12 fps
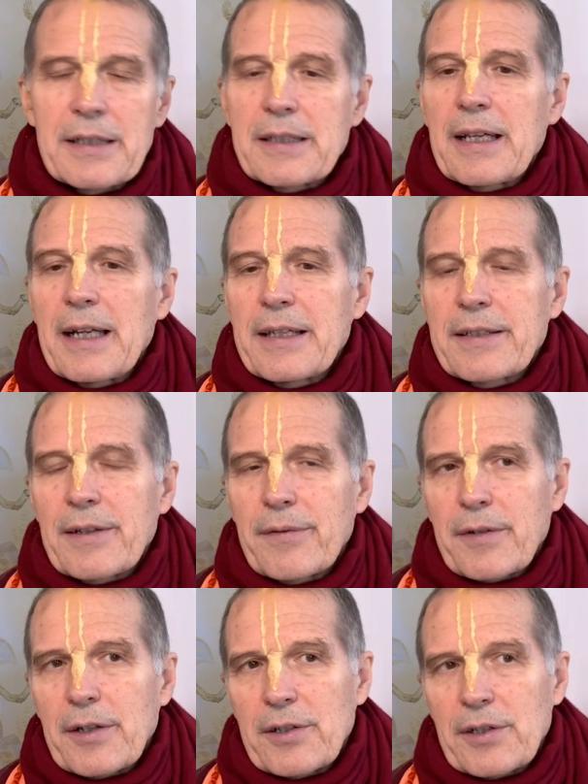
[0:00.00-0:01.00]
states
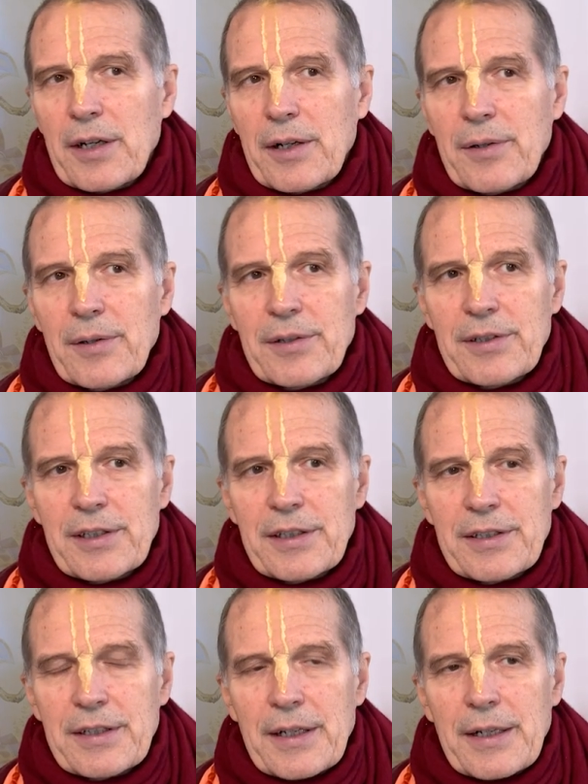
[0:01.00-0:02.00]
of Krishna
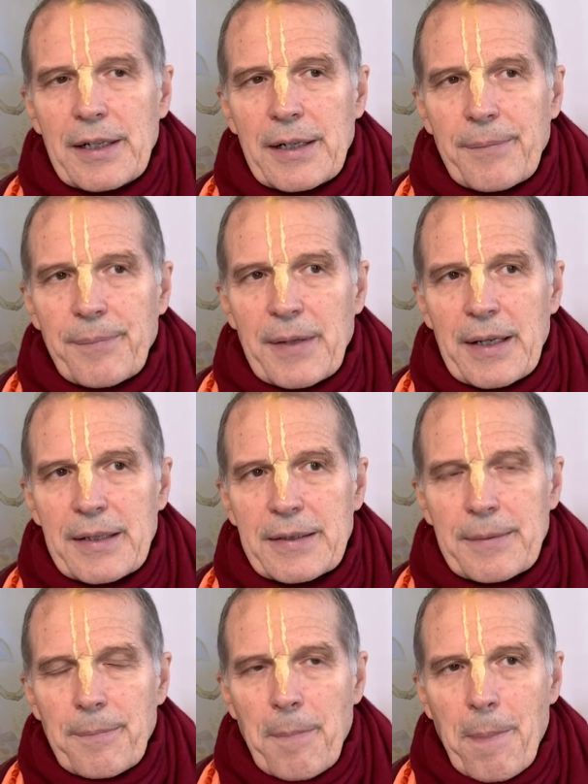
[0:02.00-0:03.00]

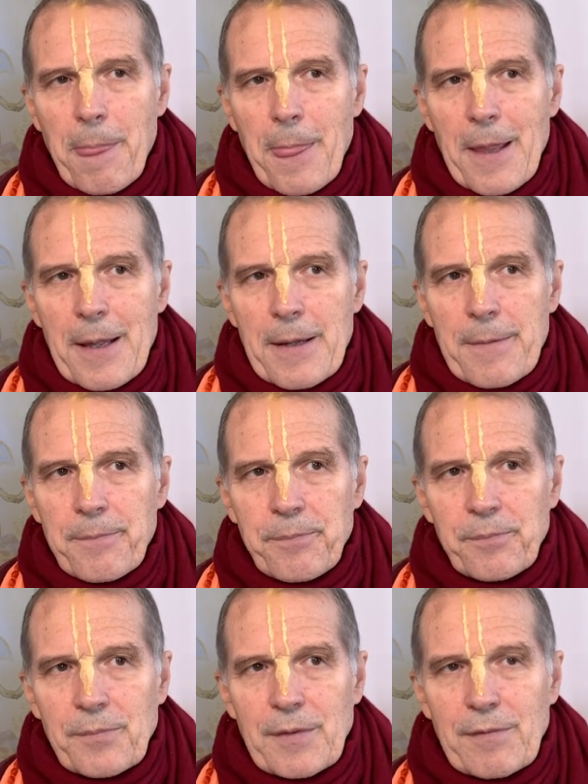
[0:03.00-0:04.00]
consciousness?
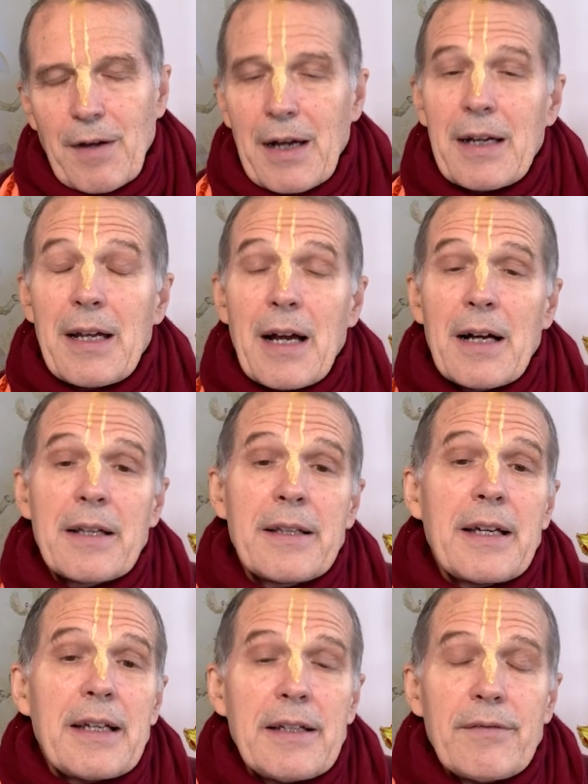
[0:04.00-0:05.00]
Why are
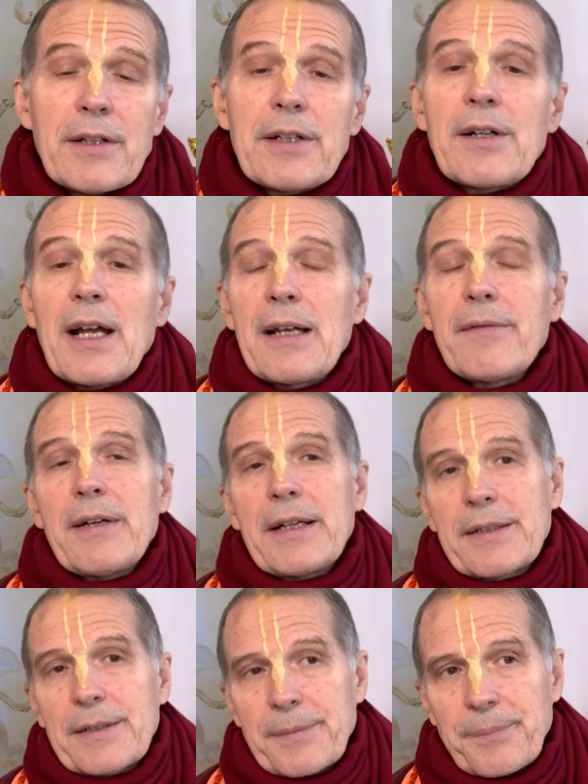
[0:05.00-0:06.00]
they even
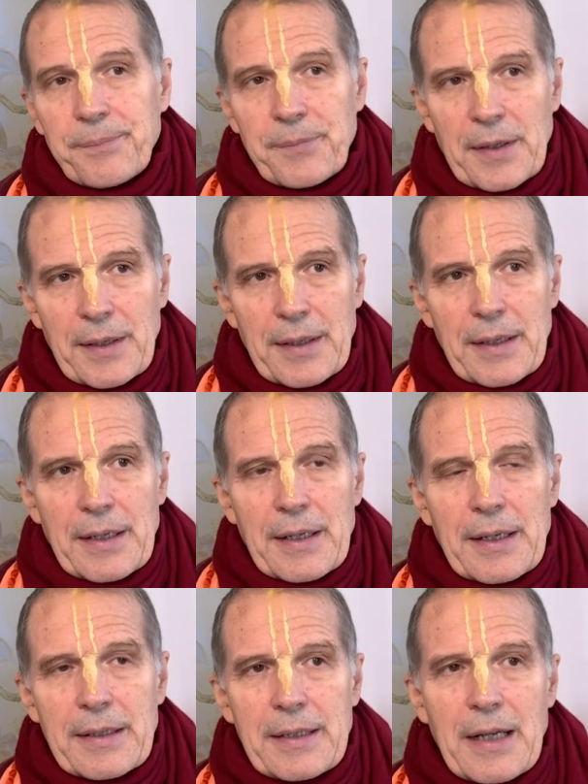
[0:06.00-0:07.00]
relevant?
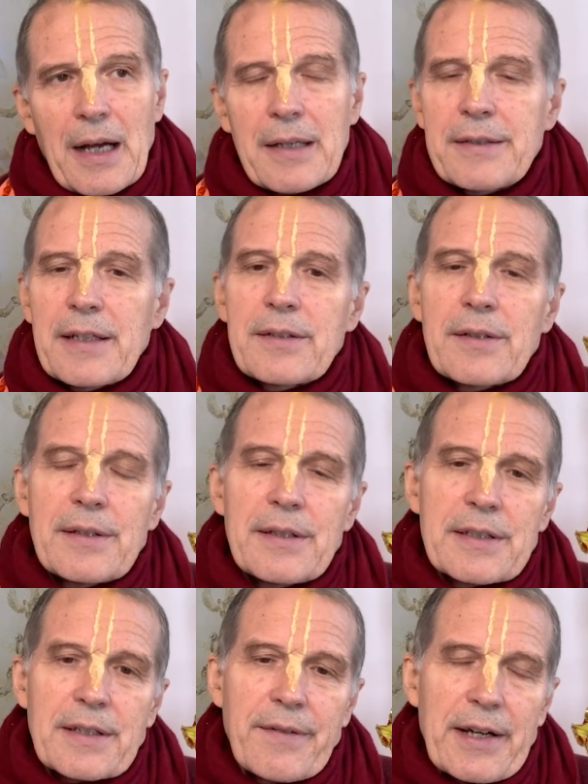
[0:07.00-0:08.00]
The answer to
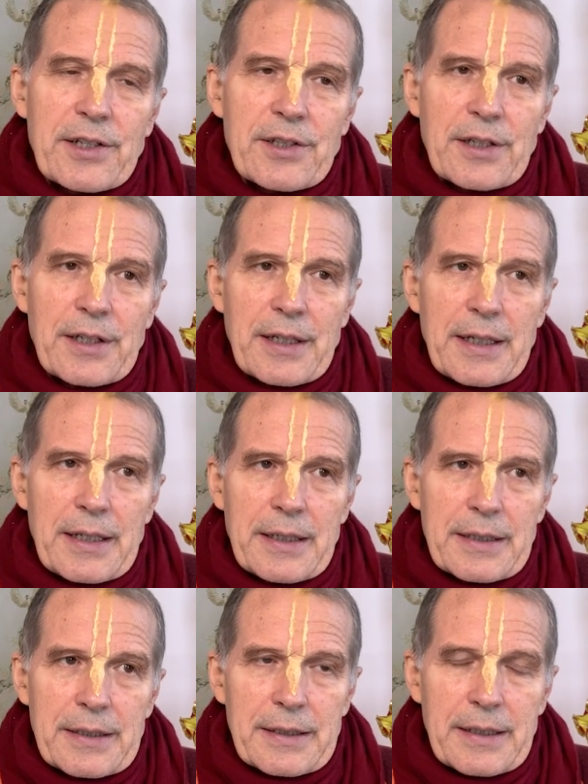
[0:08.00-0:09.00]
this question
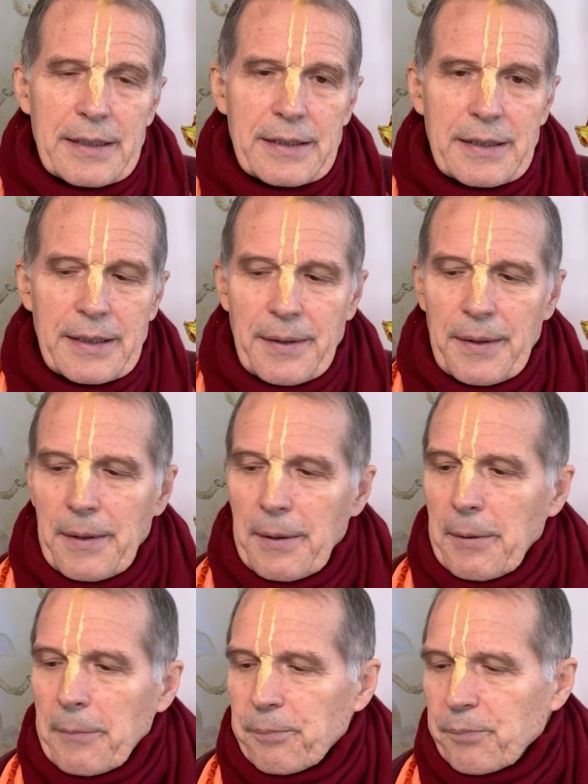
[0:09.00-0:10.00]
is that
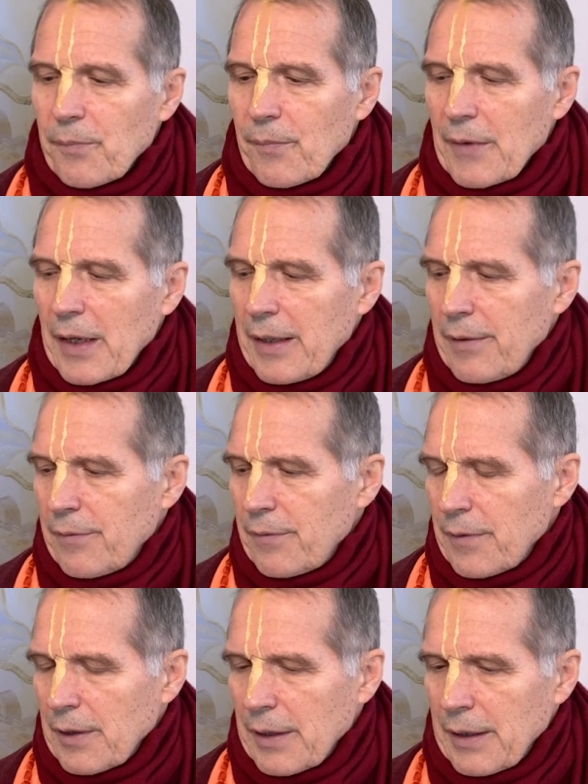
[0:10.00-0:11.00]
if
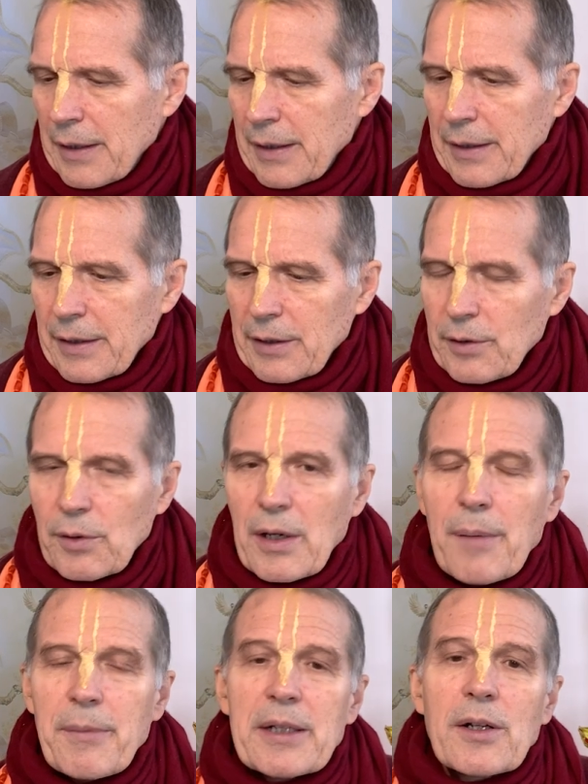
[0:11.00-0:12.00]
you
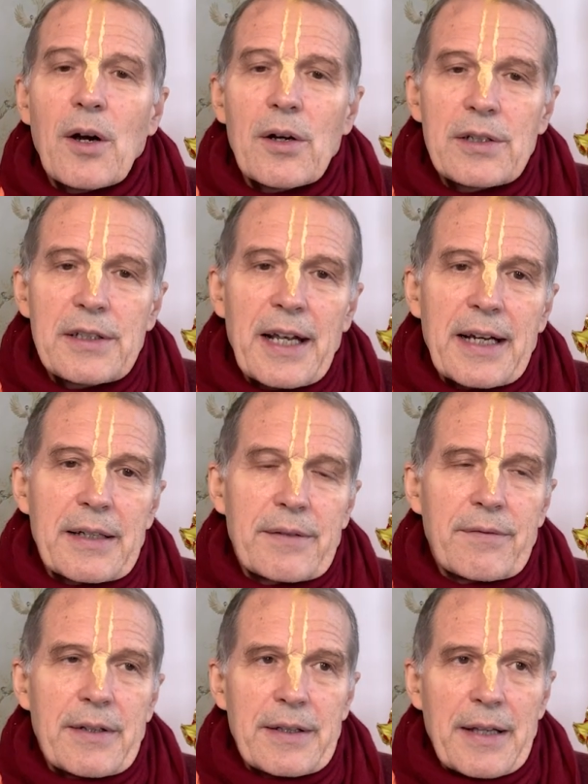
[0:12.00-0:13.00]
come in contact
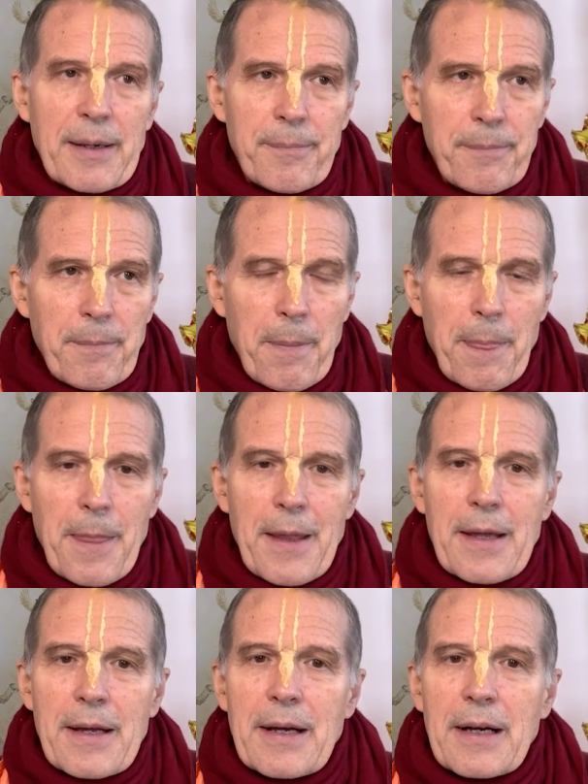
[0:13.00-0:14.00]
with them,
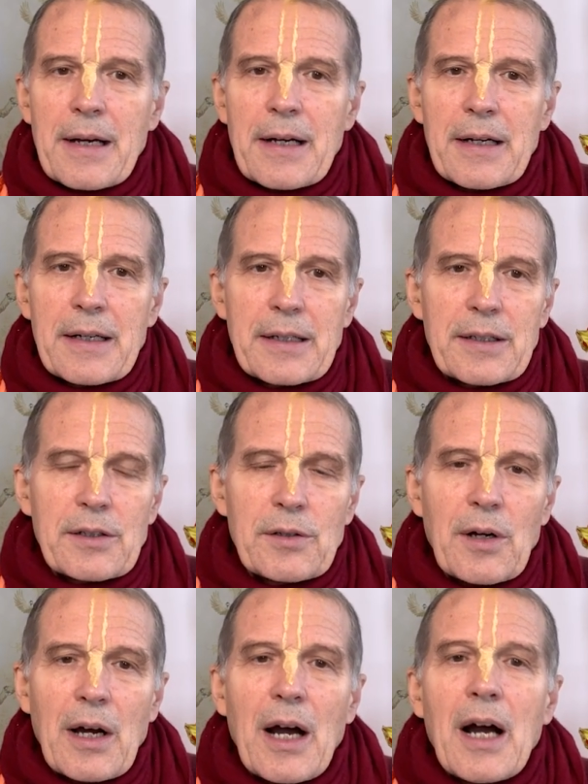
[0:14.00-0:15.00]

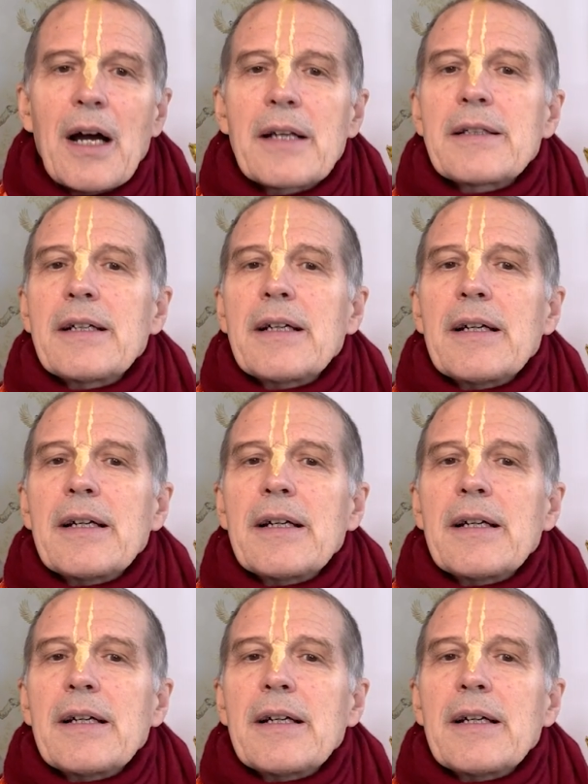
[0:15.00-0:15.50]
your heart